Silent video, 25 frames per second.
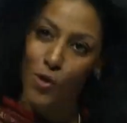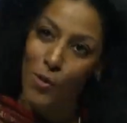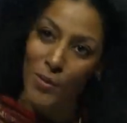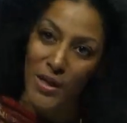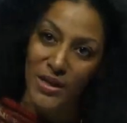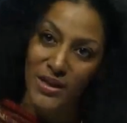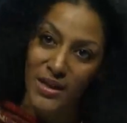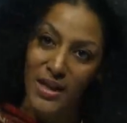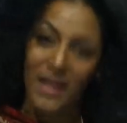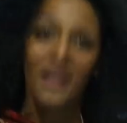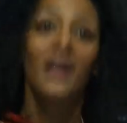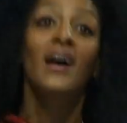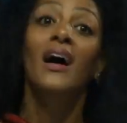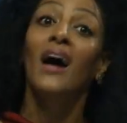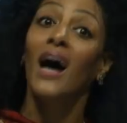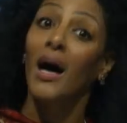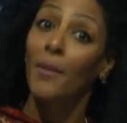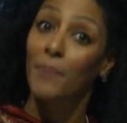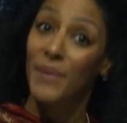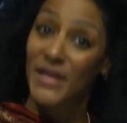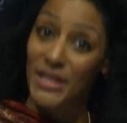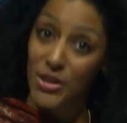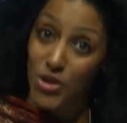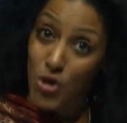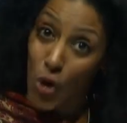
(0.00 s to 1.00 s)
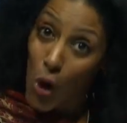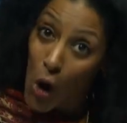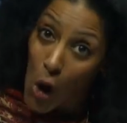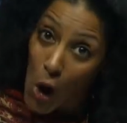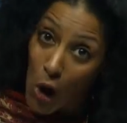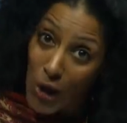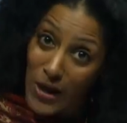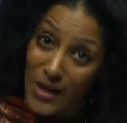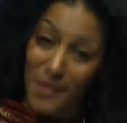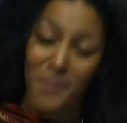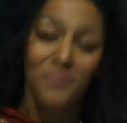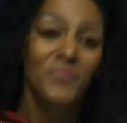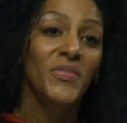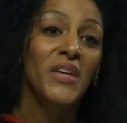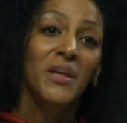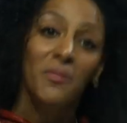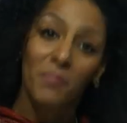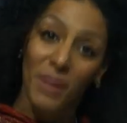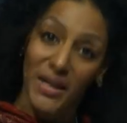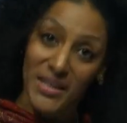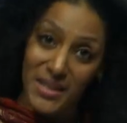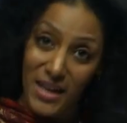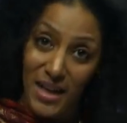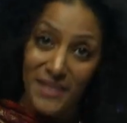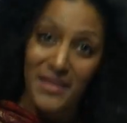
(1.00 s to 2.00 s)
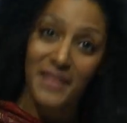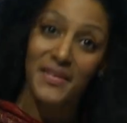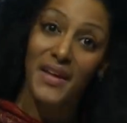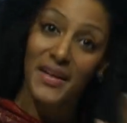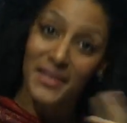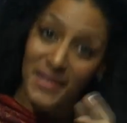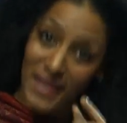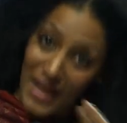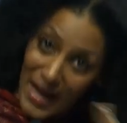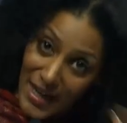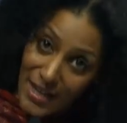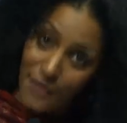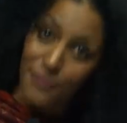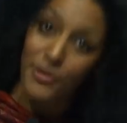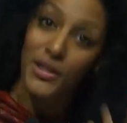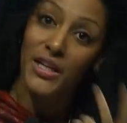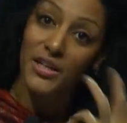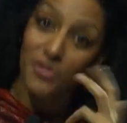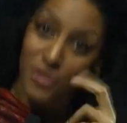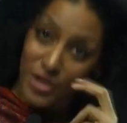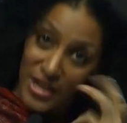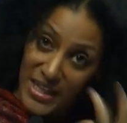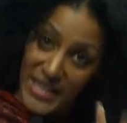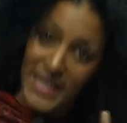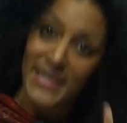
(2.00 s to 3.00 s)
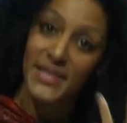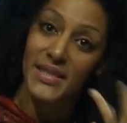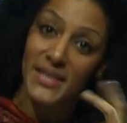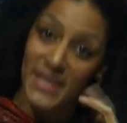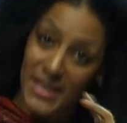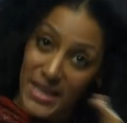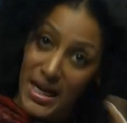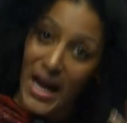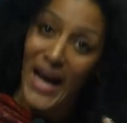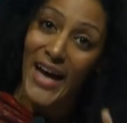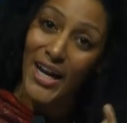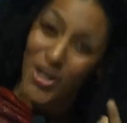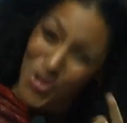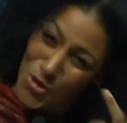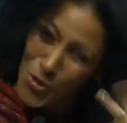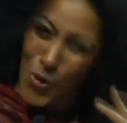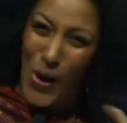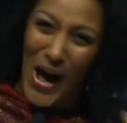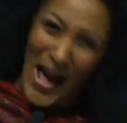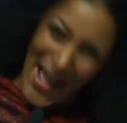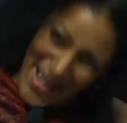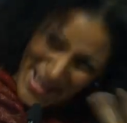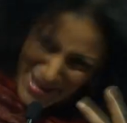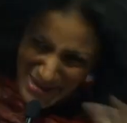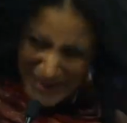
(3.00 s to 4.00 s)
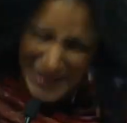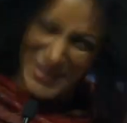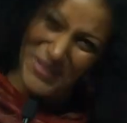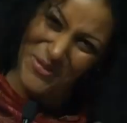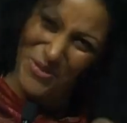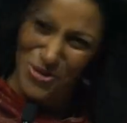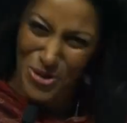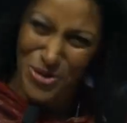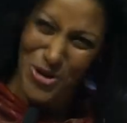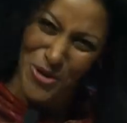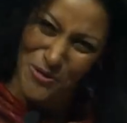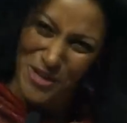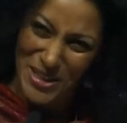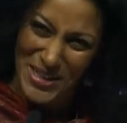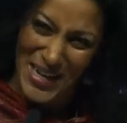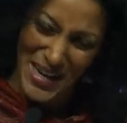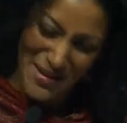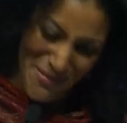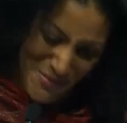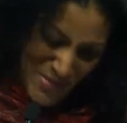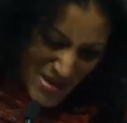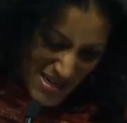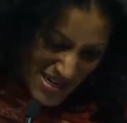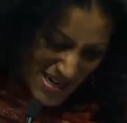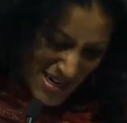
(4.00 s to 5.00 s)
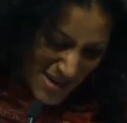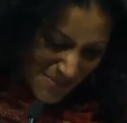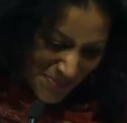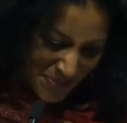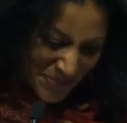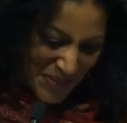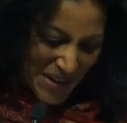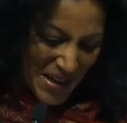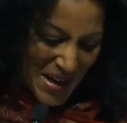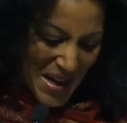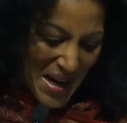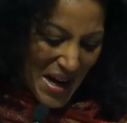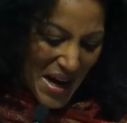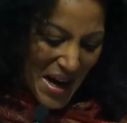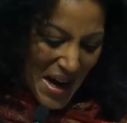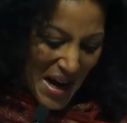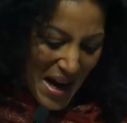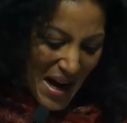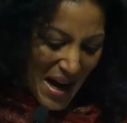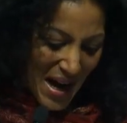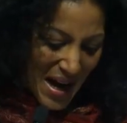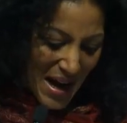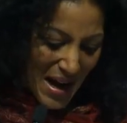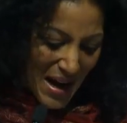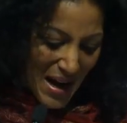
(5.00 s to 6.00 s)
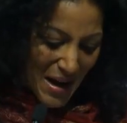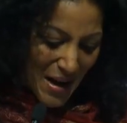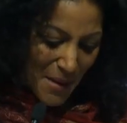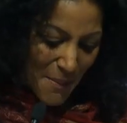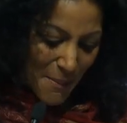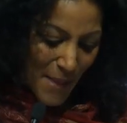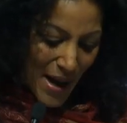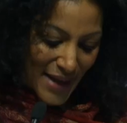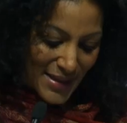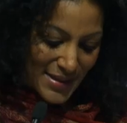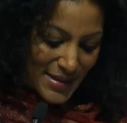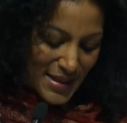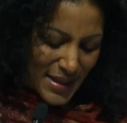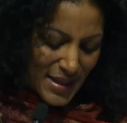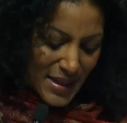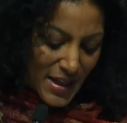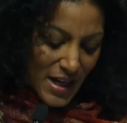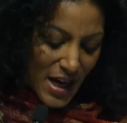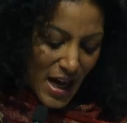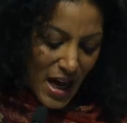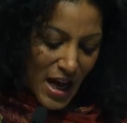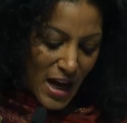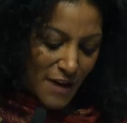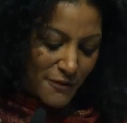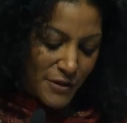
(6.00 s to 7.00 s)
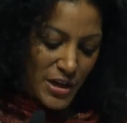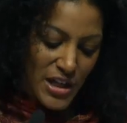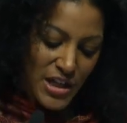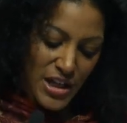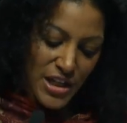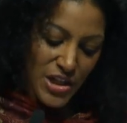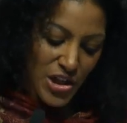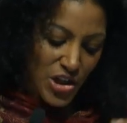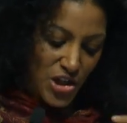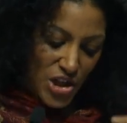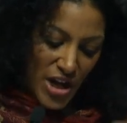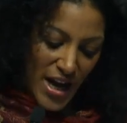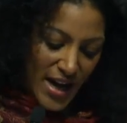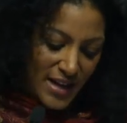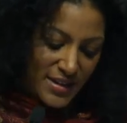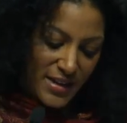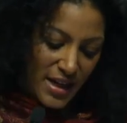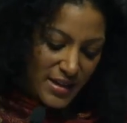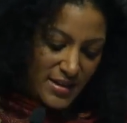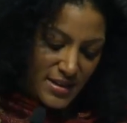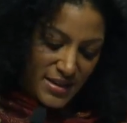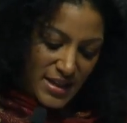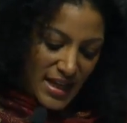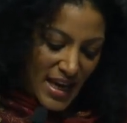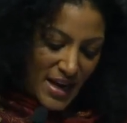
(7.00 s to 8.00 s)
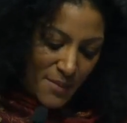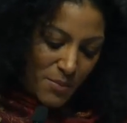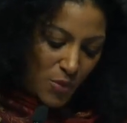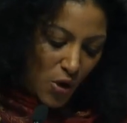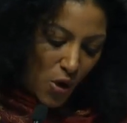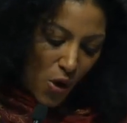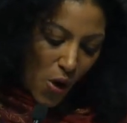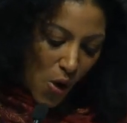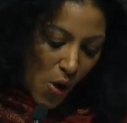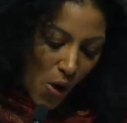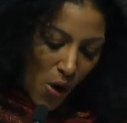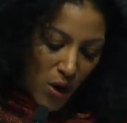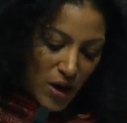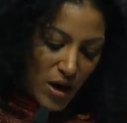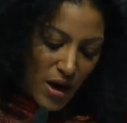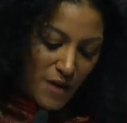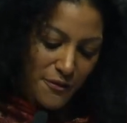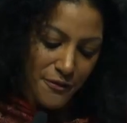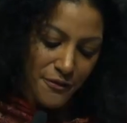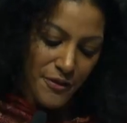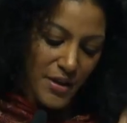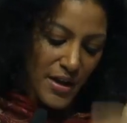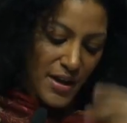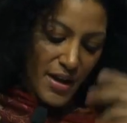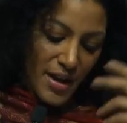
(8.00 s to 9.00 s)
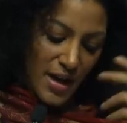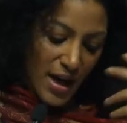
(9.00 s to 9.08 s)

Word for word: woman, a bit tall, But other than that, we really see eye to eye, if you know what I'm meaning. But we share the same goal of